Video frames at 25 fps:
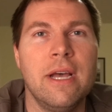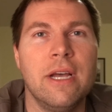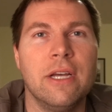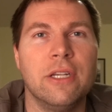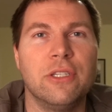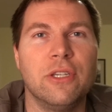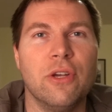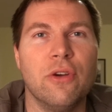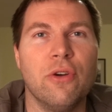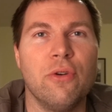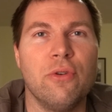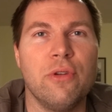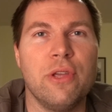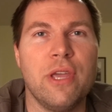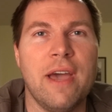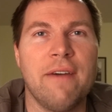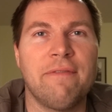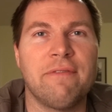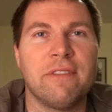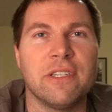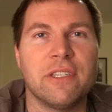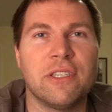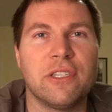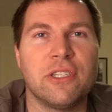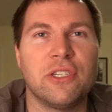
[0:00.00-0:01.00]
So you
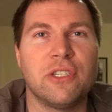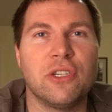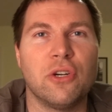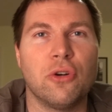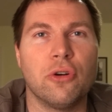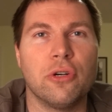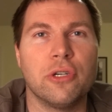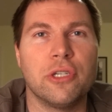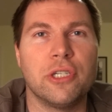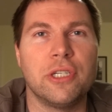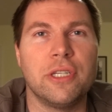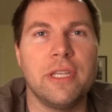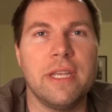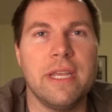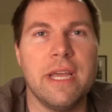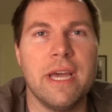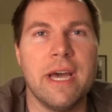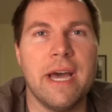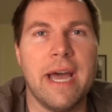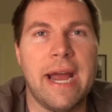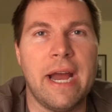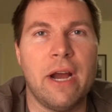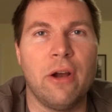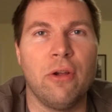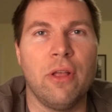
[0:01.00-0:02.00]
have to search the
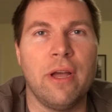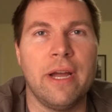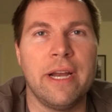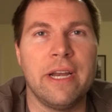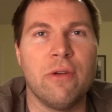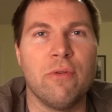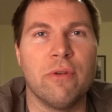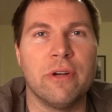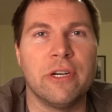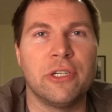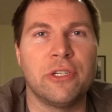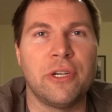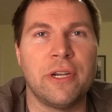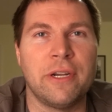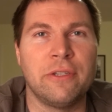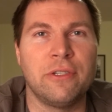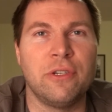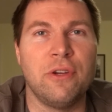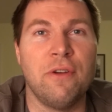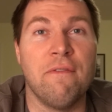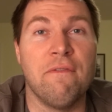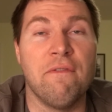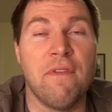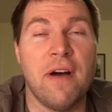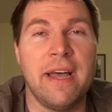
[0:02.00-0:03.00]
airline you want to
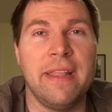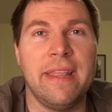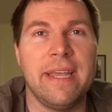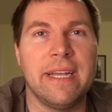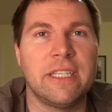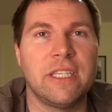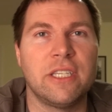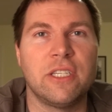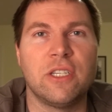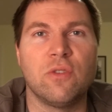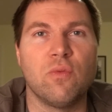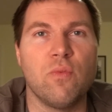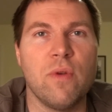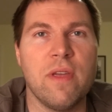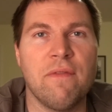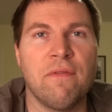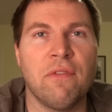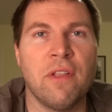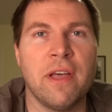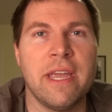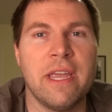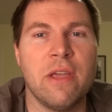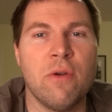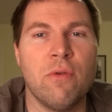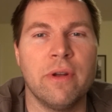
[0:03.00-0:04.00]
transfer to, find that sweet
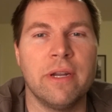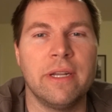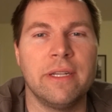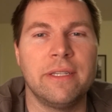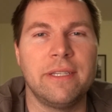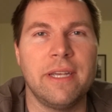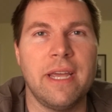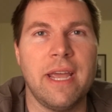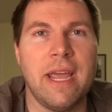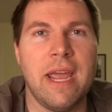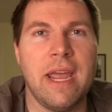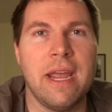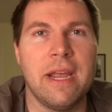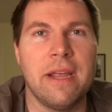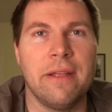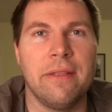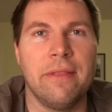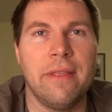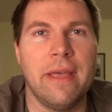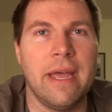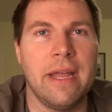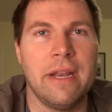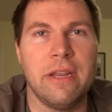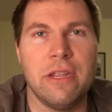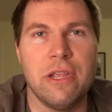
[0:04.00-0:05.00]
flight you want to take, and
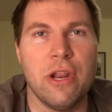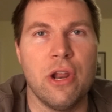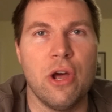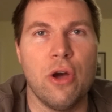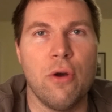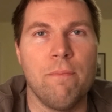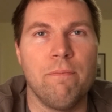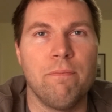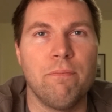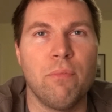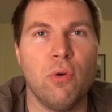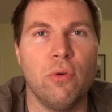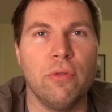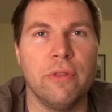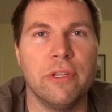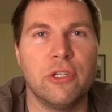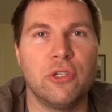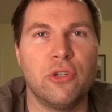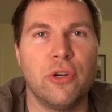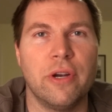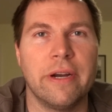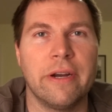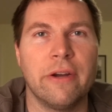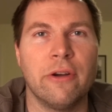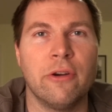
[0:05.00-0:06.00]
then, you know, pull the
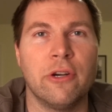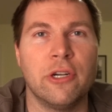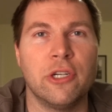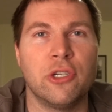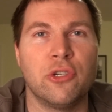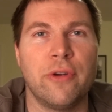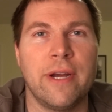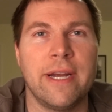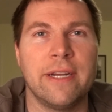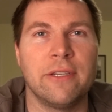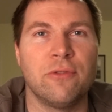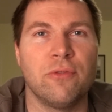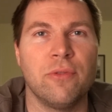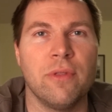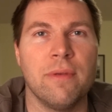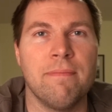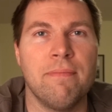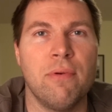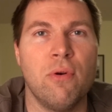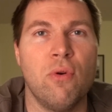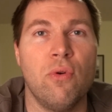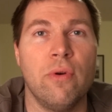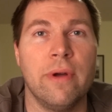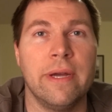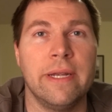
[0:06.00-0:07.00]
trigger and transfer the
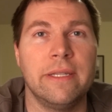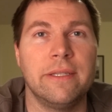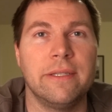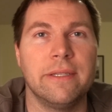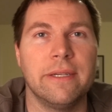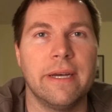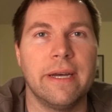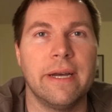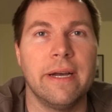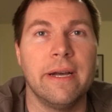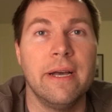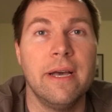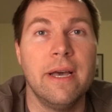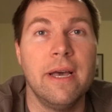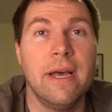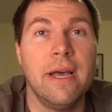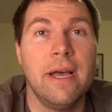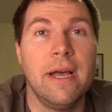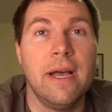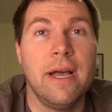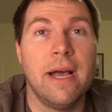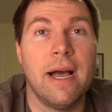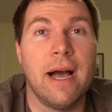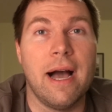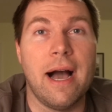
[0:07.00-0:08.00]
points.
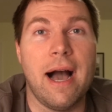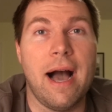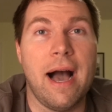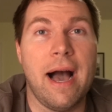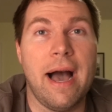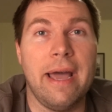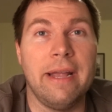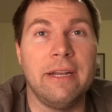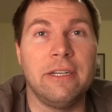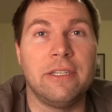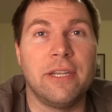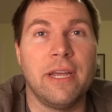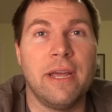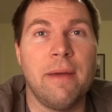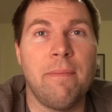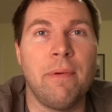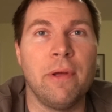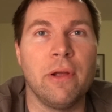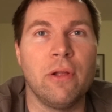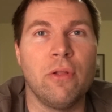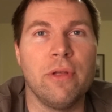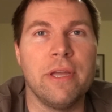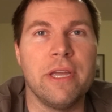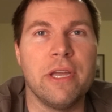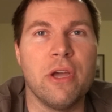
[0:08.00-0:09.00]
I
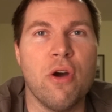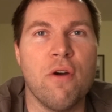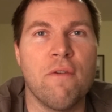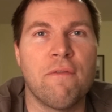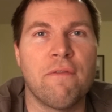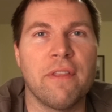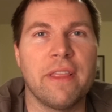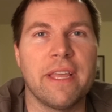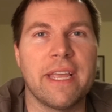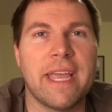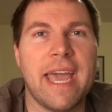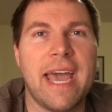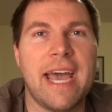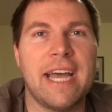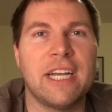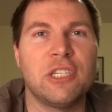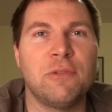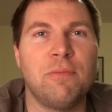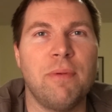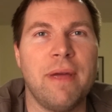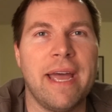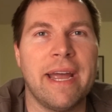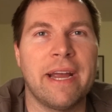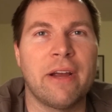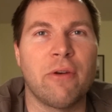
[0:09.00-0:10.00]
typically go for the
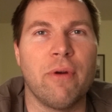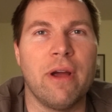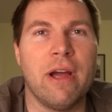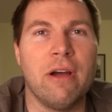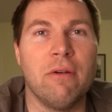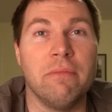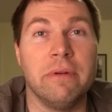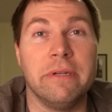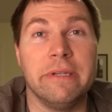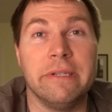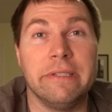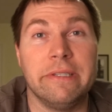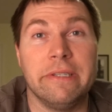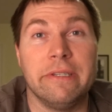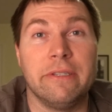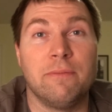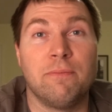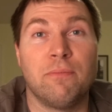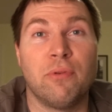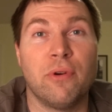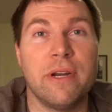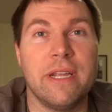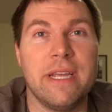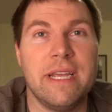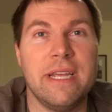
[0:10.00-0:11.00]
cashback route because it's
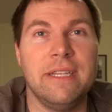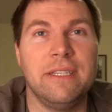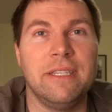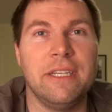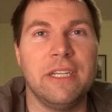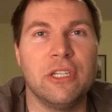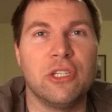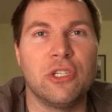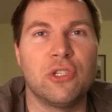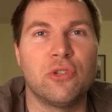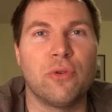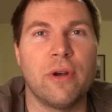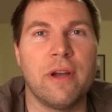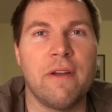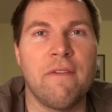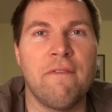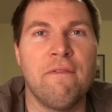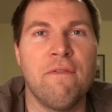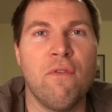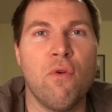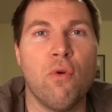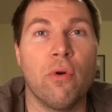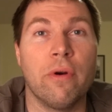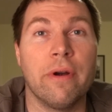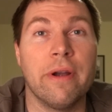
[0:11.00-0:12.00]
pretty easy and
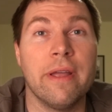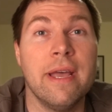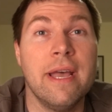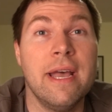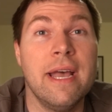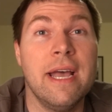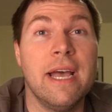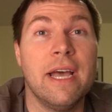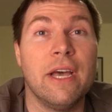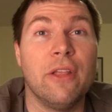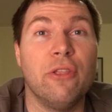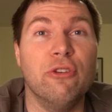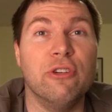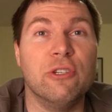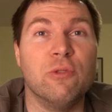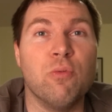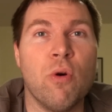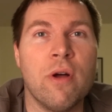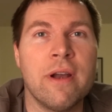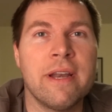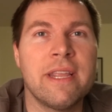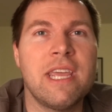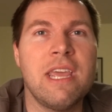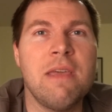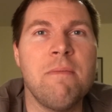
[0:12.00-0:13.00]
straightforward. There's
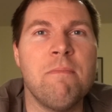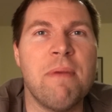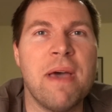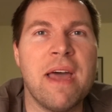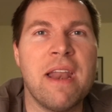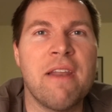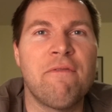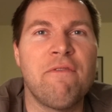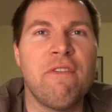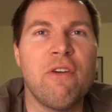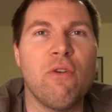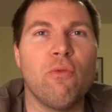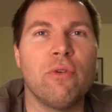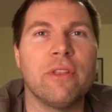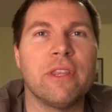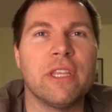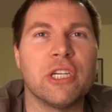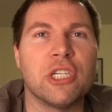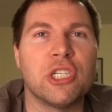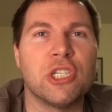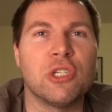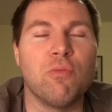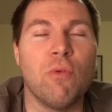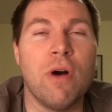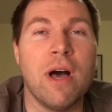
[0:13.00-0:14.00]
one key benefit with the
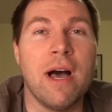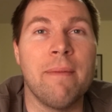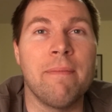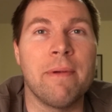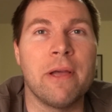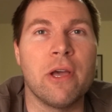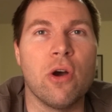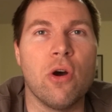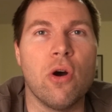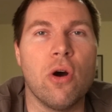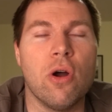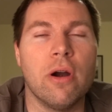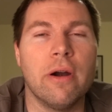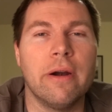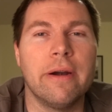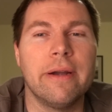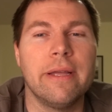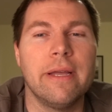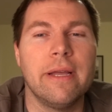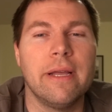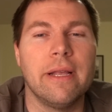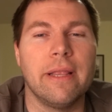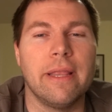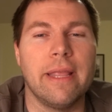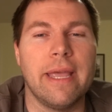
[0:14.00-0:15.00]
Schwab
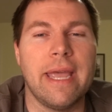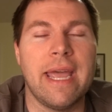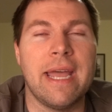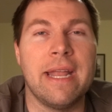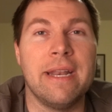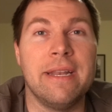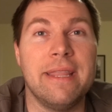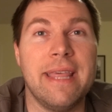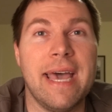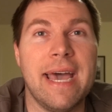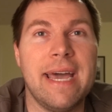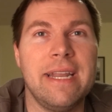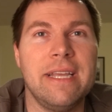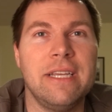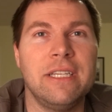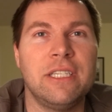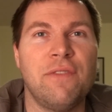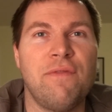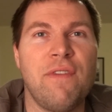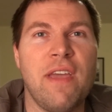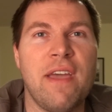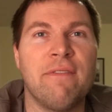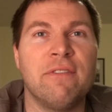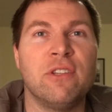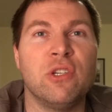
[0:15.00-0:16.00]
card, and that is
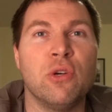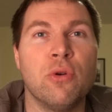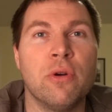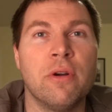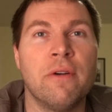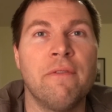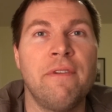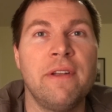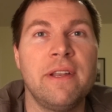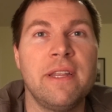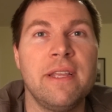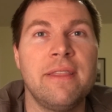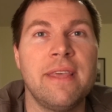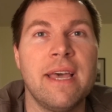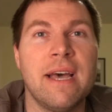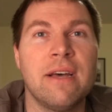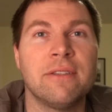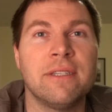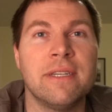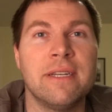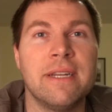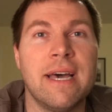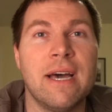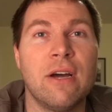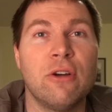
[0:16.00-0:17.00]
if you have
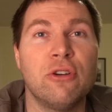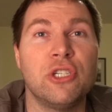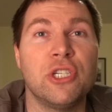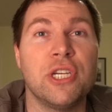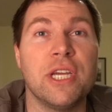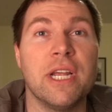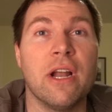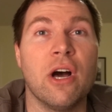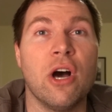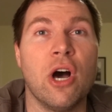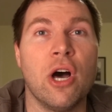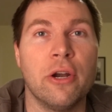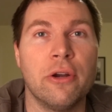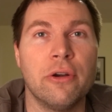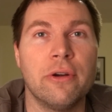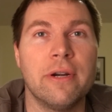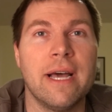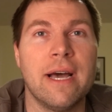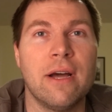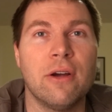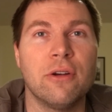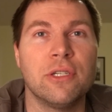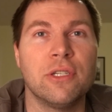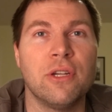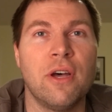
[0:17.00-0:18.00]
$250,000, you get
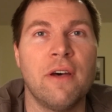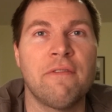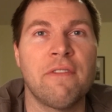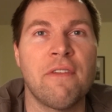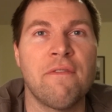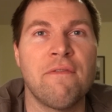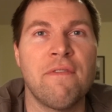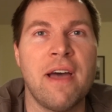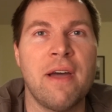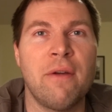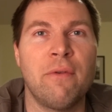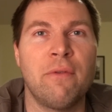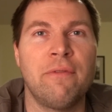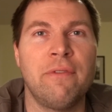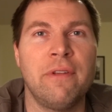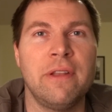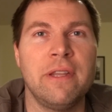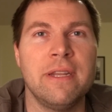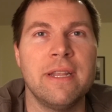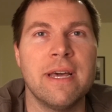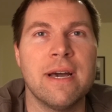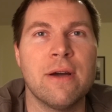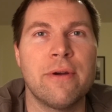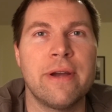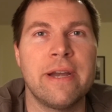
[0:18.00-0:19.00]
$100 off the
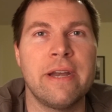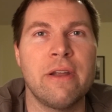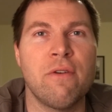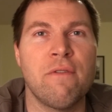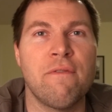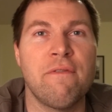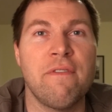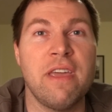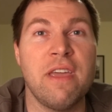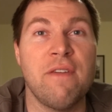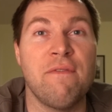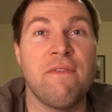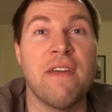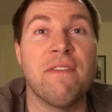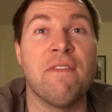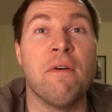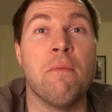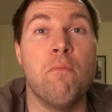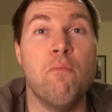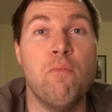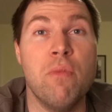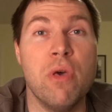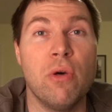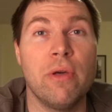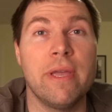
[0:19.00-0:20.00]
$550 annual fee. If you have
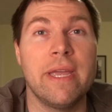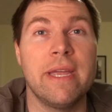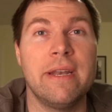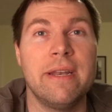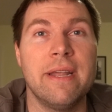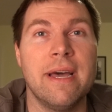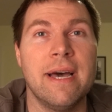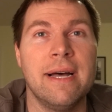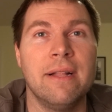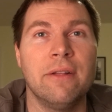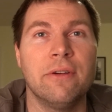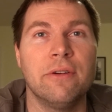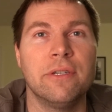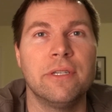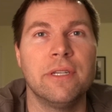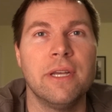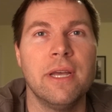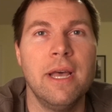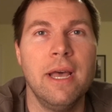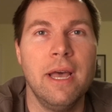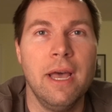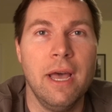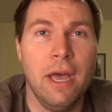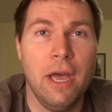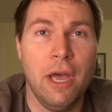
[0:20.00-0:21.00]
$1 million,
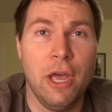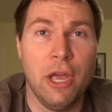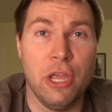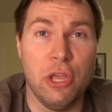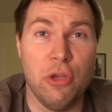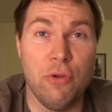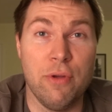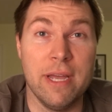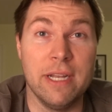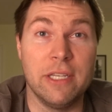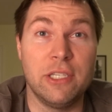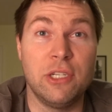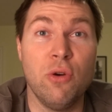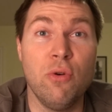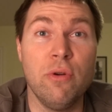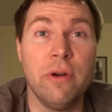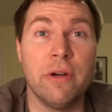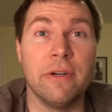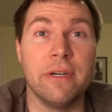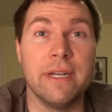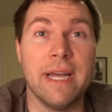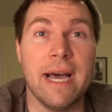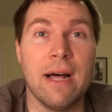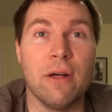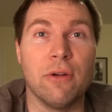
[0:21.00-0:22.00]
you get
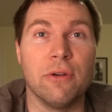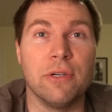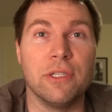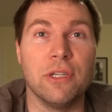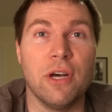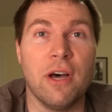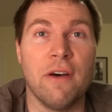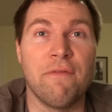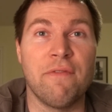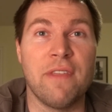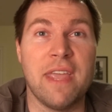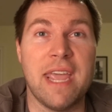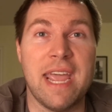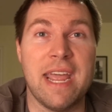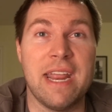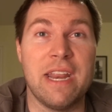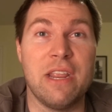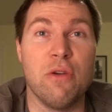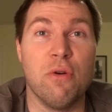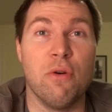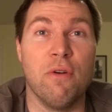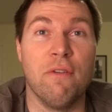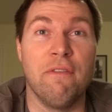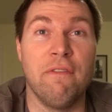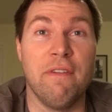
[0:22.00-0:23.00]
$200 off the
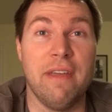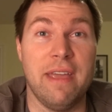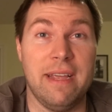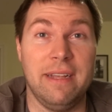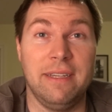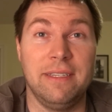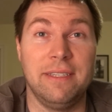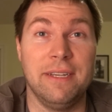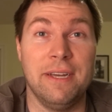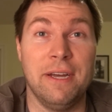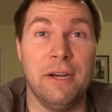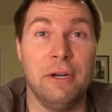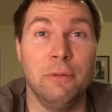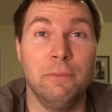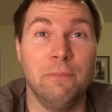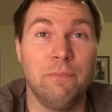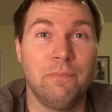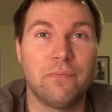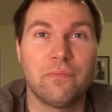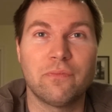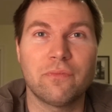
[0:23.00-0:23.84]
annual fee. So